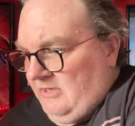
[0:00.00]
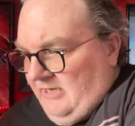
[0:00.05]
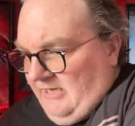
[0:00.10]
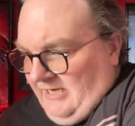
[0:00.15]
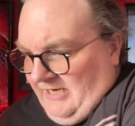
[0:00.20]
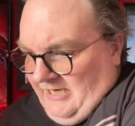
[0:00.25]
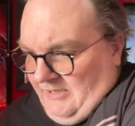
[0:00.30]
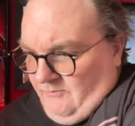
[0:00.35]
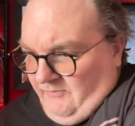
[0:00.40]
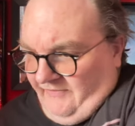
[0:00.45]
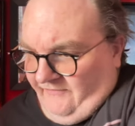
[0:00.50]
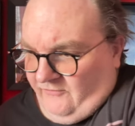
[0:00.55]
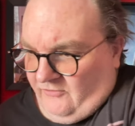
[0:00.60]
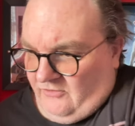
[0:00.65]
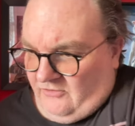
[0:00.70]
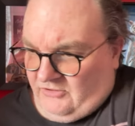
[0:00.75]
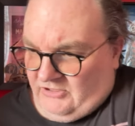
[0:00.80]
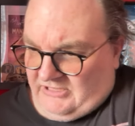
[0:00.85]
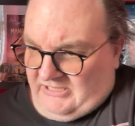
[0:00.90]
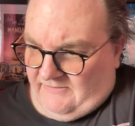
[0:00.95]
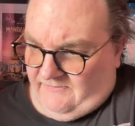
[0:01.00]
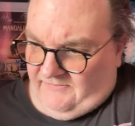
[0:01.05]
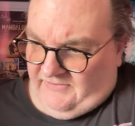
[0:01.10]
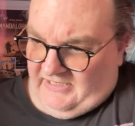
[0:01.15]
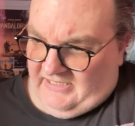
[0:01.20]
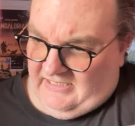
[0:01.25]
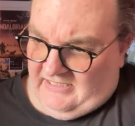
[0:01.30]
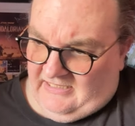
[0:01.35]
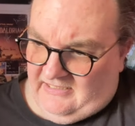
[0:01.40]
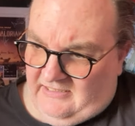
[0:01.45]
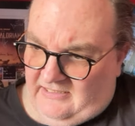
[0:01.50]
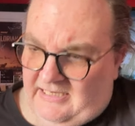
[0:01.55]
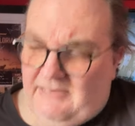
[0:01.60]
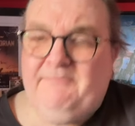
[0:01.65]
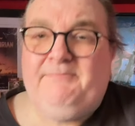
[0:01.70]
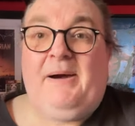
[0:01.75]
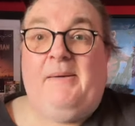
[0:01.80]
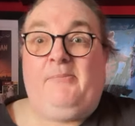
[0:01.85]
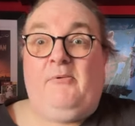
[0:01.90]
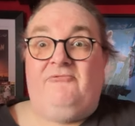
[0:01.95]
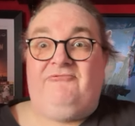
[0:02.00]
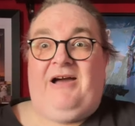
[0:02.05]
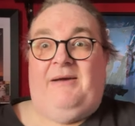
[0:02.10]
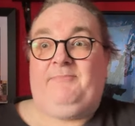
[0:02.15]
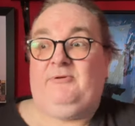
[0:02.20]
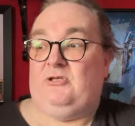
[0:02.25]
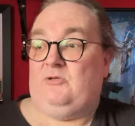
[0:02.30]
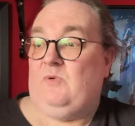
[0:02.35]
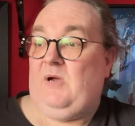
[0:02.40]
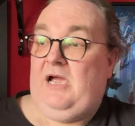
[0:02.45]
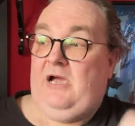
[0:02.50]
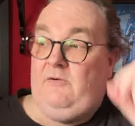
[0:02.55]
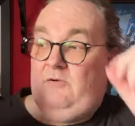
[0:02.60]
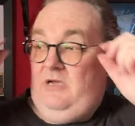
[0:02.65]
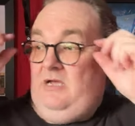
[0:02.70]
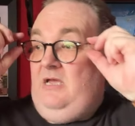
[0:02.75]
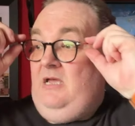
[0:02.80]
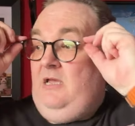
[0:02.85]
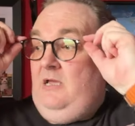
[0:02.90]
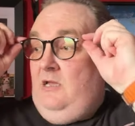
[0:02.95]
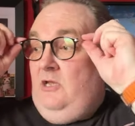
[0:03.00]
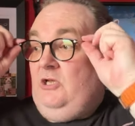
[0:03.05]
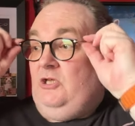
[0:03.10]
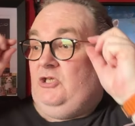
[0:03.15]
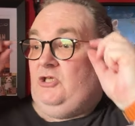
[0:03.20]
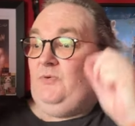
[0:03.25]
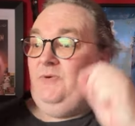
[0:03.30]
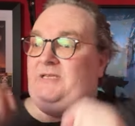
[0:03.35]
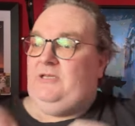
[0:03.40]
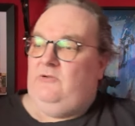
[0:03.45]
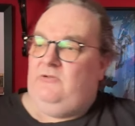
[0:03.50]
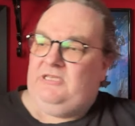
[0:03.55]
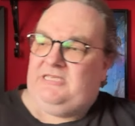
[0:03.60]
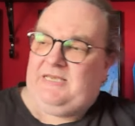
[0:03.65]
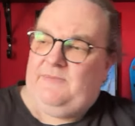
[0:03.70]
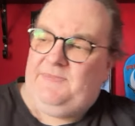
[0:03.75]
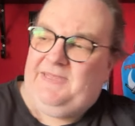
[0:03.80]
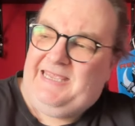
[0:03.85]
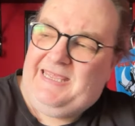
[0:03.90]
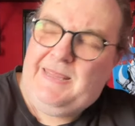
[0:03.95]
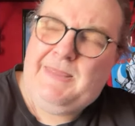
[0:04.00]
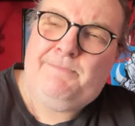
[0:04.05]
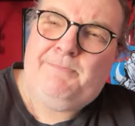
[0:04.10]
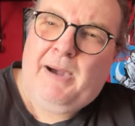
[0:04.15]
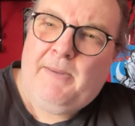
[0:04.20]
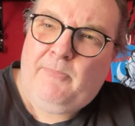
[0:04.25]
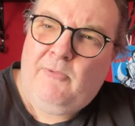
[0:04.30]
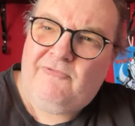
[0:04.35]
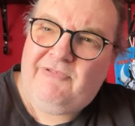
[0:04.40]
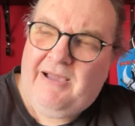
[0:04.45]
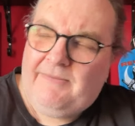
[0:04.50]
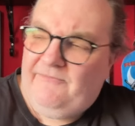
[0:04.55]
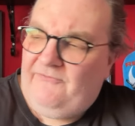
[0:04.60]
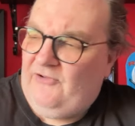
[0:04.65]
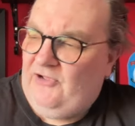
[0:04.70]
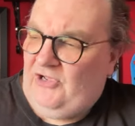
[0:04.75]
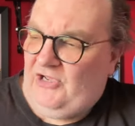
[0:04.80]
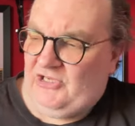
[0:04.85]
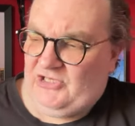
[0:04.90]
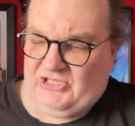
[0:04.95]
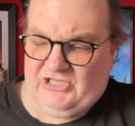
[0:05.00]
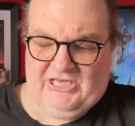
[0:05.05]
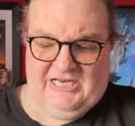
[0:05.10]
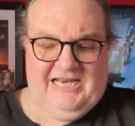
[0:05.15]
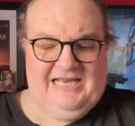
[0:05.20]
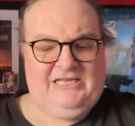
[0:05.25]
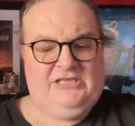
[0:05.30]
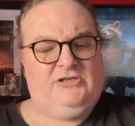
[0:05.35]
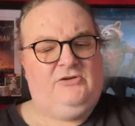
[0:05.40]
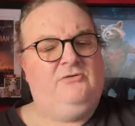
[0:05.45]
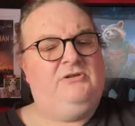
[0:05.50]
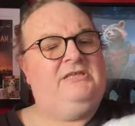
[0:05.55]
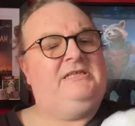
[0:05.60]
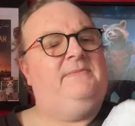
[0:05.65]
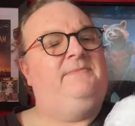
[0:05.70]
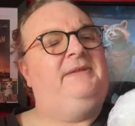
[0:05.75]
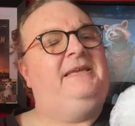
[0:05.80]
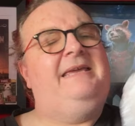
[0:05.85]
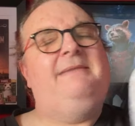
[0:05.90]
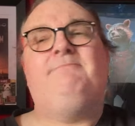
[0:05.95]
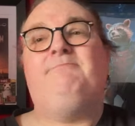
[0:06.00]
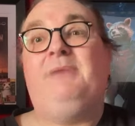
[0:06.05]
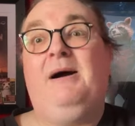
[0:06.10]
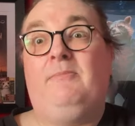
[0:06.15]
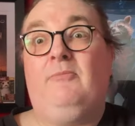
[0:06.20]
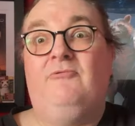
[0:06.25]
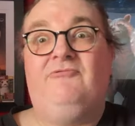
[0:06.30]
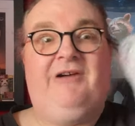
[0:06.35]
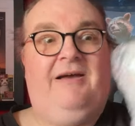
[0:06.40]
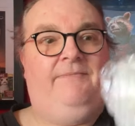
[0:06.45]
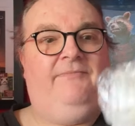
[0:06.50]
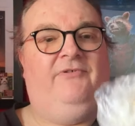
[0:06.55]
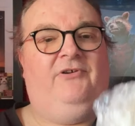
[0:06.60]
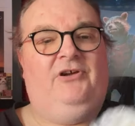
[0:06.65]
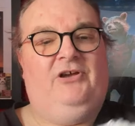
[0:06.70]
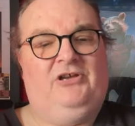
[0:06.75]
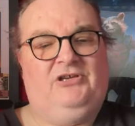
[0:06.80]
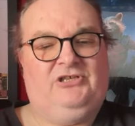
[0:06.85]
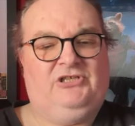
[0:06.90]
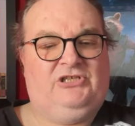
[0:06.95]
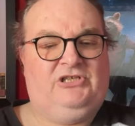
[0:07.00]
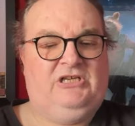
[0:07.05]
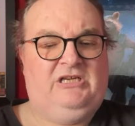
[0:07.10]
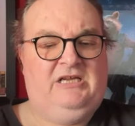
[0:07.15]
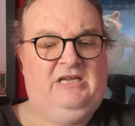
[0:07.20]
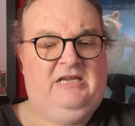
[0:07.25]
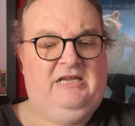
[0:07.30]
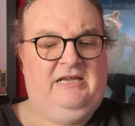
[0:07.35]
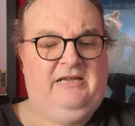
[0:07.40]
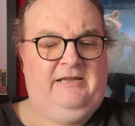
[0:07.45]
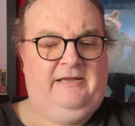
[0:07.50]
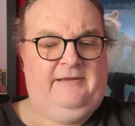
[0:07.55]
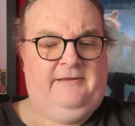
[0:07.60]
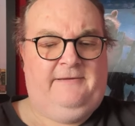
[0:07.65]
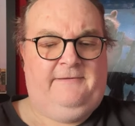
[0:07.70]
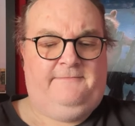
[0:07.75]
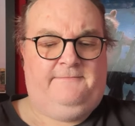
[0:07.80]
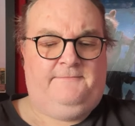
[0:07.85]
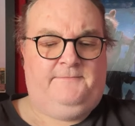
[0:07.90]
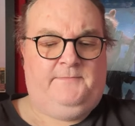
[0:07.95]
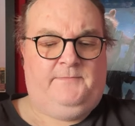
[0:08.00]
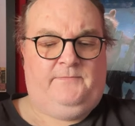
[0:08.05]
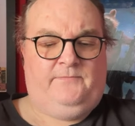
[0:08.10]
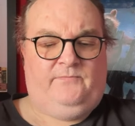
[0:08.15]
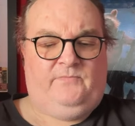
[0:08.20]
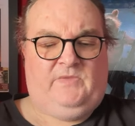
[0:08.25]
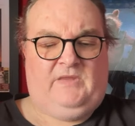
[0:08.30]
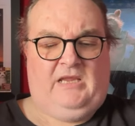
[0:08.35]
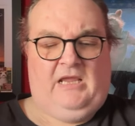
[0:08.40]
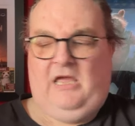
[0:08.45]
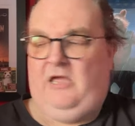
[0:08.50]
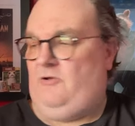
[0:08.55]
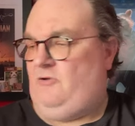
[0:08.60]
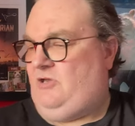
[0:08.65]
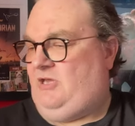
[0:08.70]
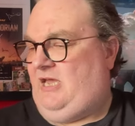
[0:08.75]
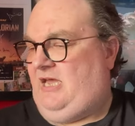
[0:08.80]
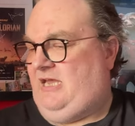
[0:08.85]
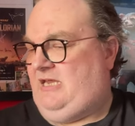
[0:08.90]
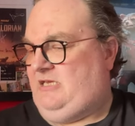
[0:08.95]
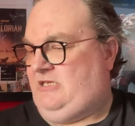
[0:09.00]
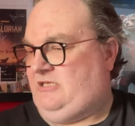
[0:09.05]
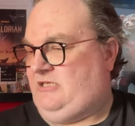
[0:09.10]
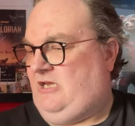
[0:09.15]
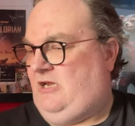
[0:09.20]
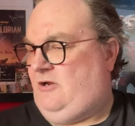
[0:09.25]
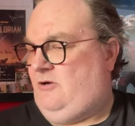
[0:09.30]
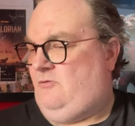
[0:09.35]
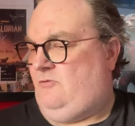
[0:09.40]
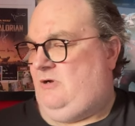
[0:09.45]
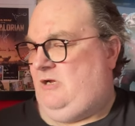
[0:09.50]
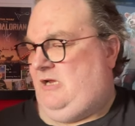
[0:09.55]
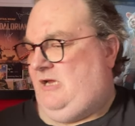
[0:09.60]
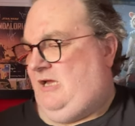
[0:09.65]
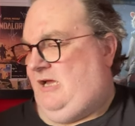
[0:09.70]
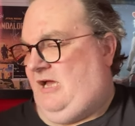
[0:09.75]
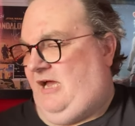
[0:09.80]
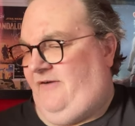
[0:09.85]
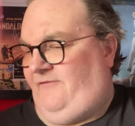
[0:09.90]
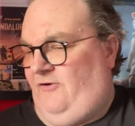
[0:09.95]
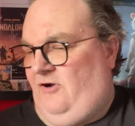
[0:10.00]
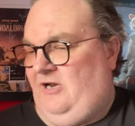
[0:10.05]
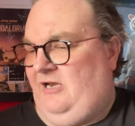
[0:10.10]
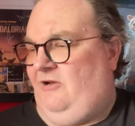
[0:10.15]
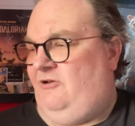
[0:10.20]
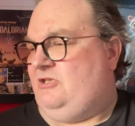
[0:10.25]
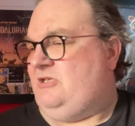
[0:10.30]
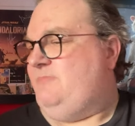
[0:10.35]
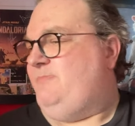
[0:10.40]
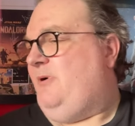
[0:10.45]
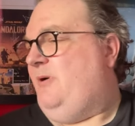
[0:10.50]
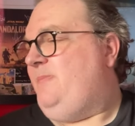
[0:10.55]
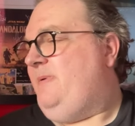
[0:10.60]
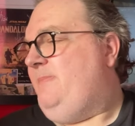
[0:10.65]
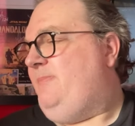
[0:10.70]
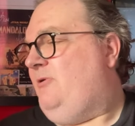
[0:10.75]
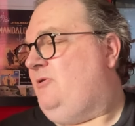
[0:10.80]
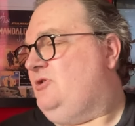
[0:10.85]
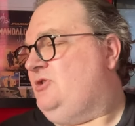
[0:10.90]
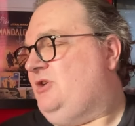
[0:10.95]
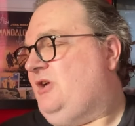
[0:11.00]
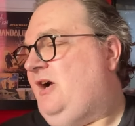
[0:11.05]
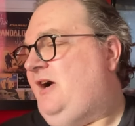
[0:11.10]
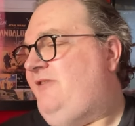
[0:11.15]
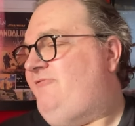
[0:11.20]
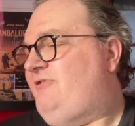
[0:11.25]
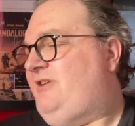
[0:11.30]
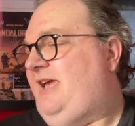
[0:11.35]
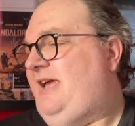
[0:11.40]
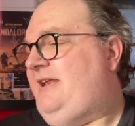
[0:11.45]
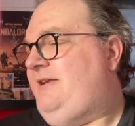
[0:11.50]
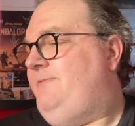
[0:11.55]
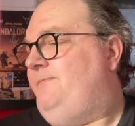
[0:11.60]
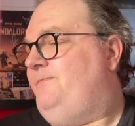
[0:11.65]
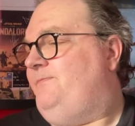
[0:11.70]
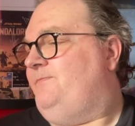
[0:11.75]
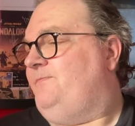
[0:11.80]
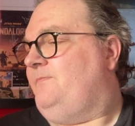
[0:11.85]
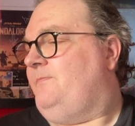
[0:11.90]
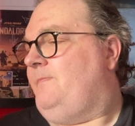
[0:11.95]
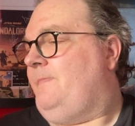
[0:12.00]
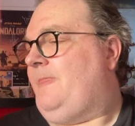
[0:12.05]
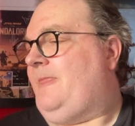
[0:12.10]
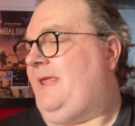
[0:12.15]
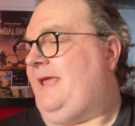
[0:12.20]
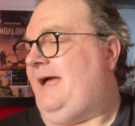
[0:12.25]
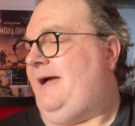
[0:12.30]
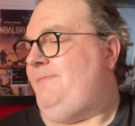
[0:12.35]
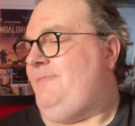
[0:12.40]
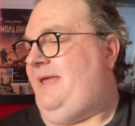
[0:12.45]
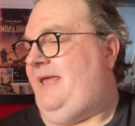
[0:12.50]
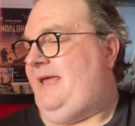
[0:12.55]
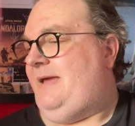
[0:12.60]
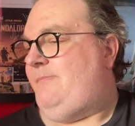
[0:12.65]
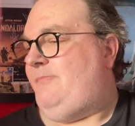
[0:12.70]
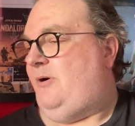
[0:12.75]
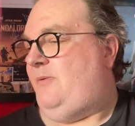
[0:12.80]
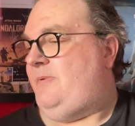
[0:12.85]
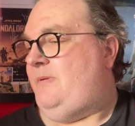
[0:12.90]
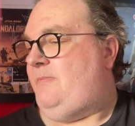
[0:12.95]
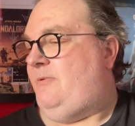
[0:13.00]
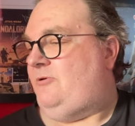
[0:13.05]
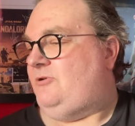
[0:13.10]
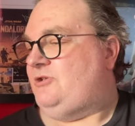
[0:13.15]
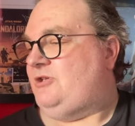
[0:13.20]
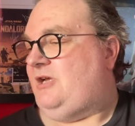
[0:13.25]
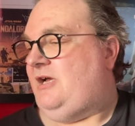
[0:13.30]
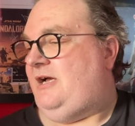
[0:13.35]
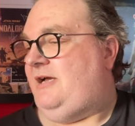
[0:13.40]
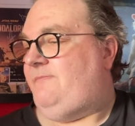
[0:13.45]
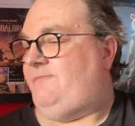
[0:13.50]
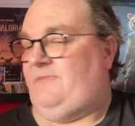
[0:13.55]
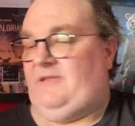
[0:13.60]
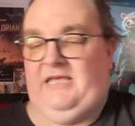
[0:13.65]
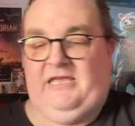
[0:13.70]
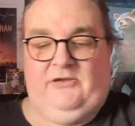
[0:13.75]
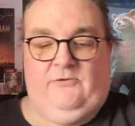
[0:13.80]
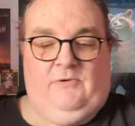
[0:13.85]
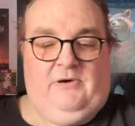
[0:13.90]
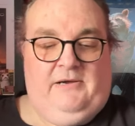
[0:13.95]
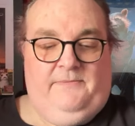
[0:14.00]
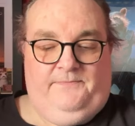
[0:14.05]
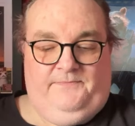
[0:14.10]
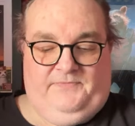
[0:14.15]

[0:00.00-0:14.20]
And we've got something in bubble wrap as well. Should we do the something in the bubble wrap first? Let's do the something in bubble wrap first. Okay, so have I lost Bobby Box Cutter again? Come here, Bobby Box Cutter. There you are.